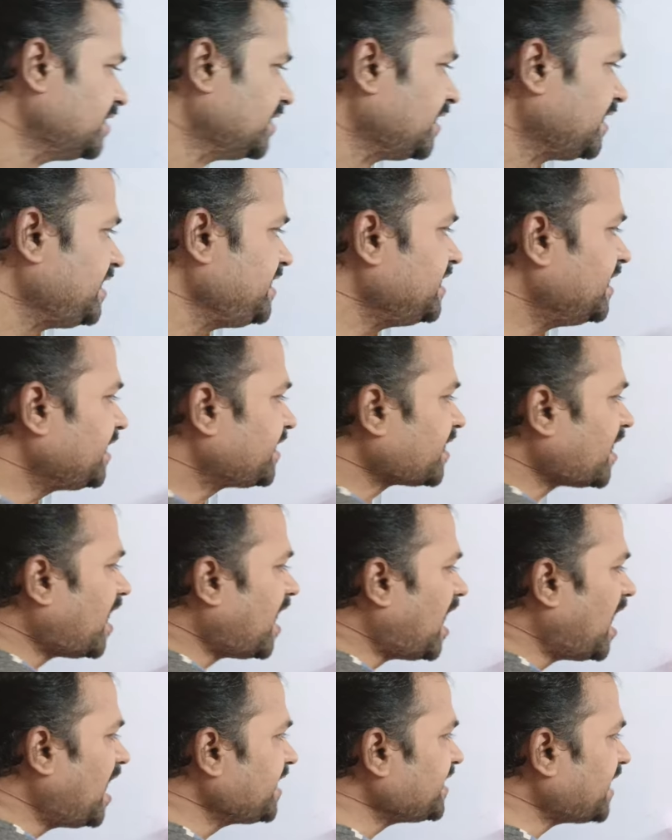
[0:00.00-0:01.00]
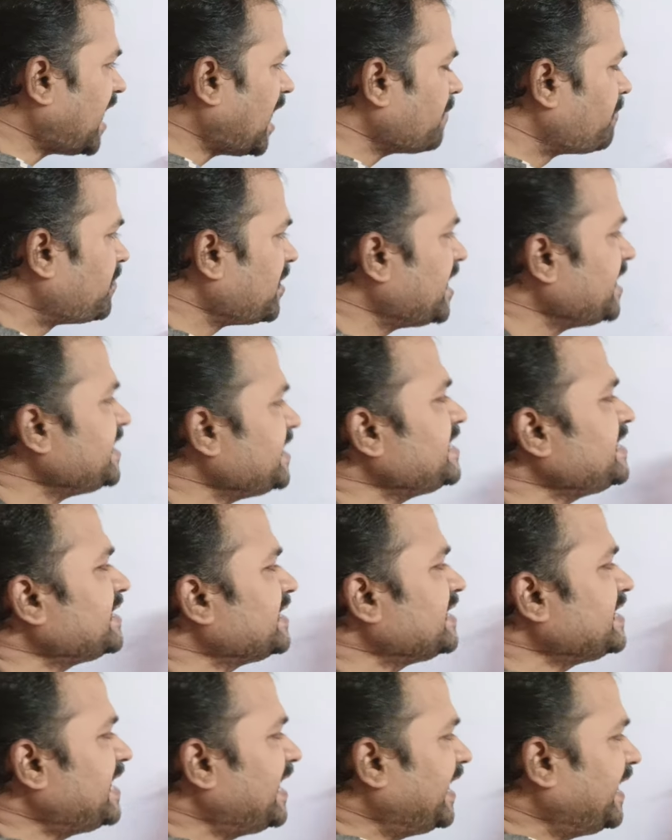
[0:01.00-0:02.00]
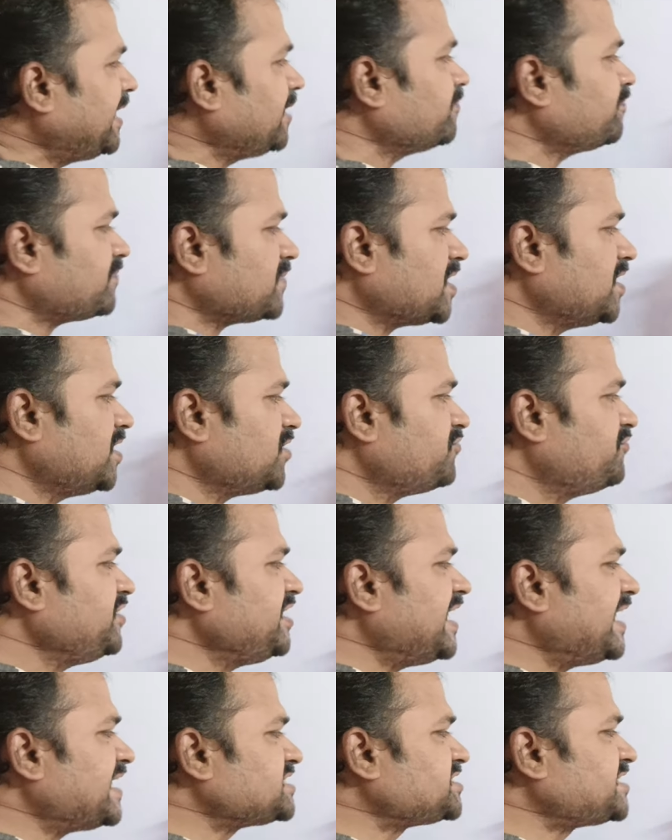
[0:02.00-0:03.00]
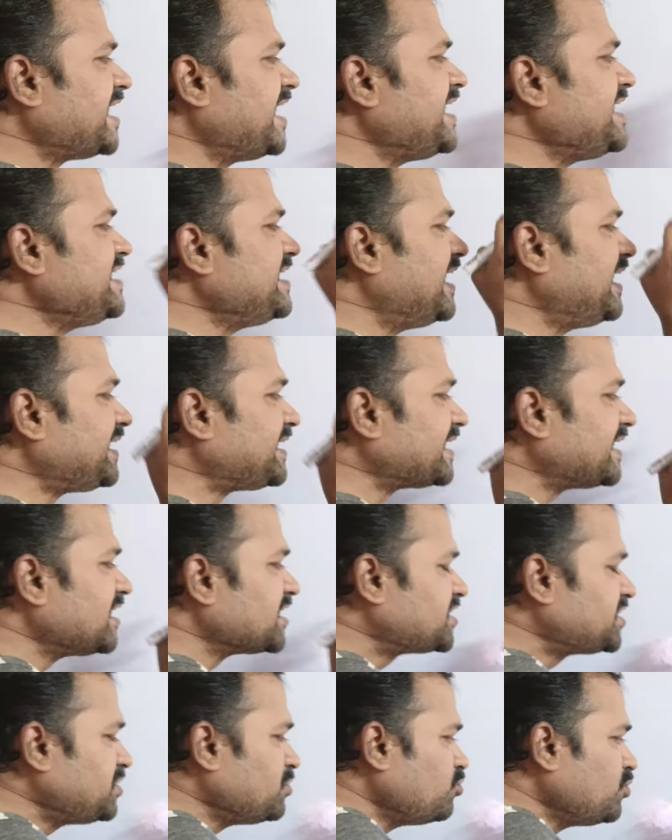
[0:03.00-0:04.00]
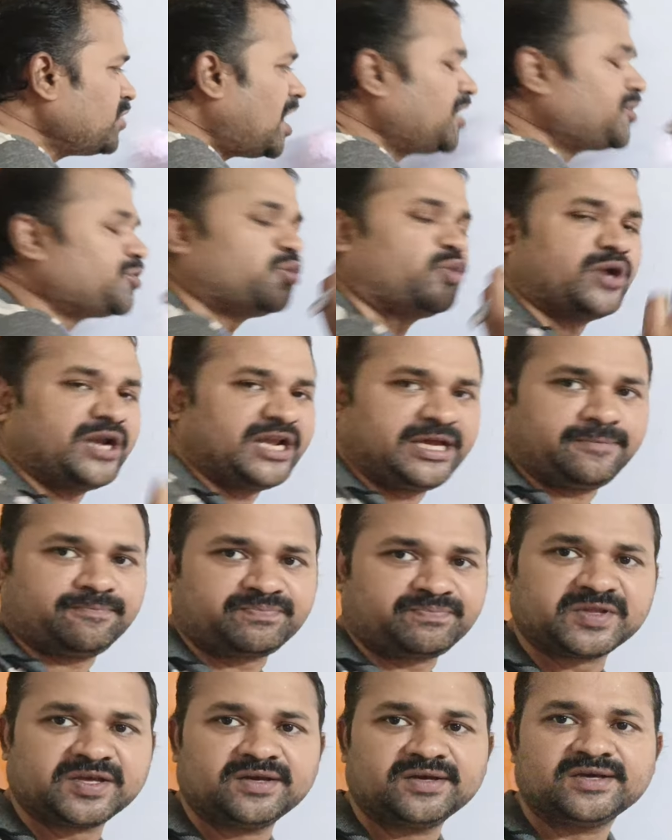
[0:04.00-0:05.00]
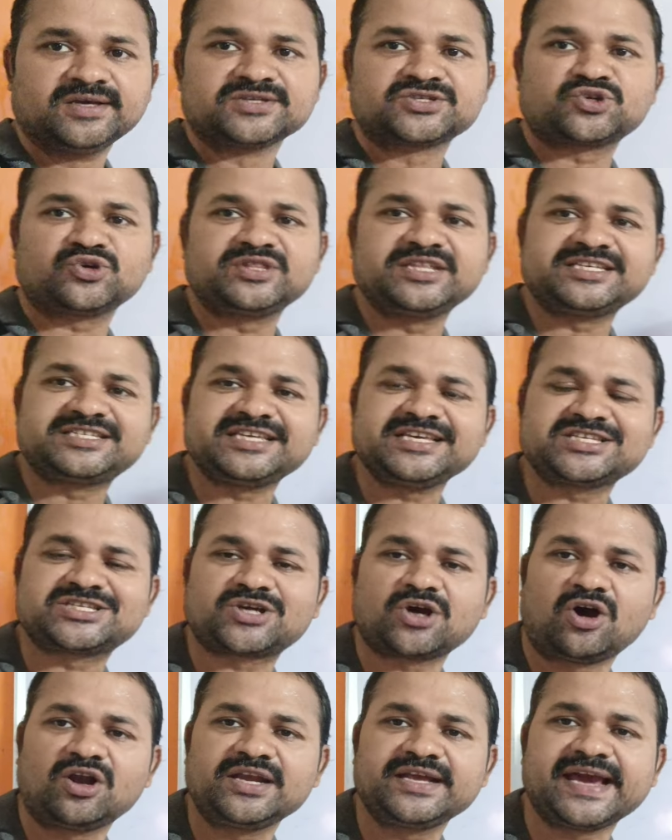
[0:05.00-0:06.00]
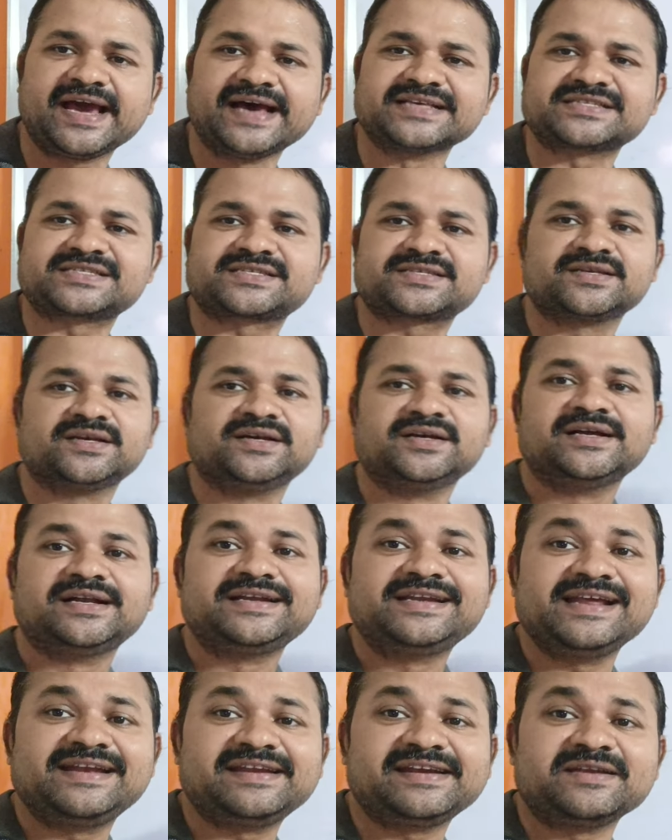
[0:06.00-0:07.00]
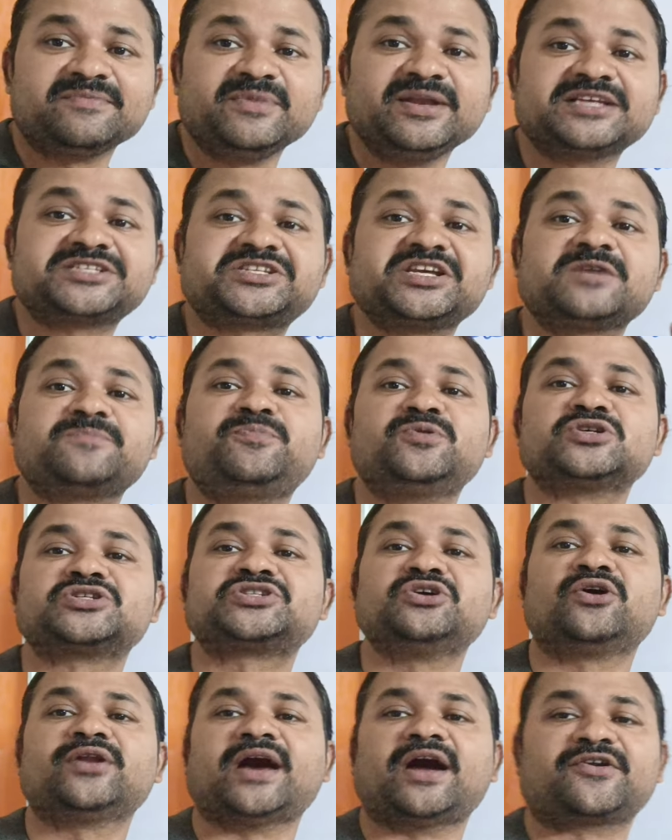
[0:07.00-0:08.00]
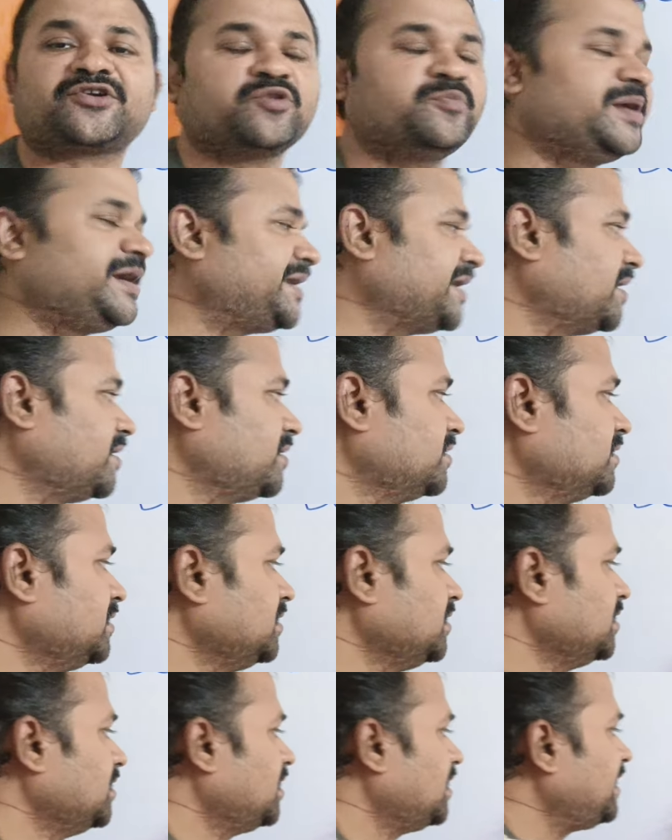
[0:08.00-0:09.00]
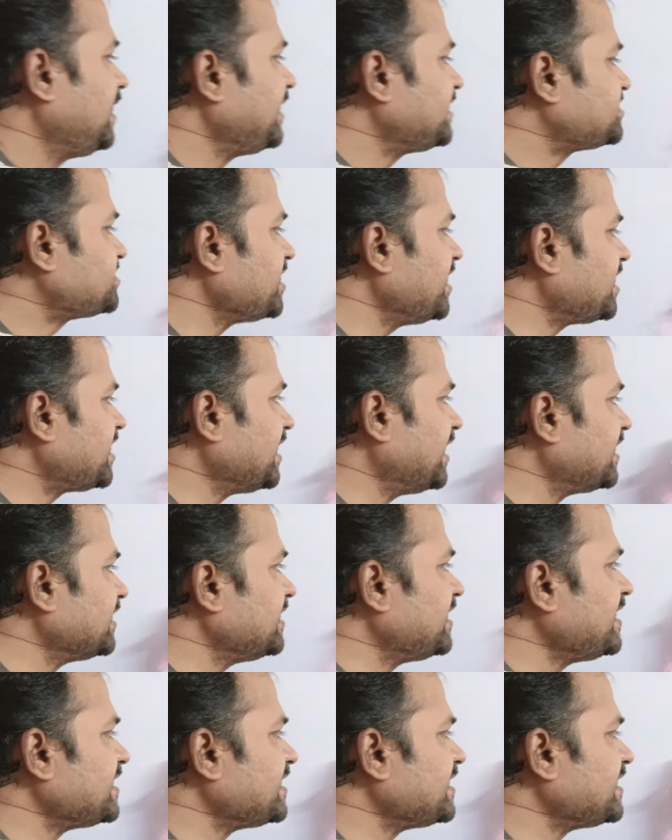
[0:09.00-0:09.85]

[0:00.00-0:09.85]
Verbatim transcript: Here on applying A, we are staying at Q naught only. So this is called as deterministic pushdown automata. Let's take another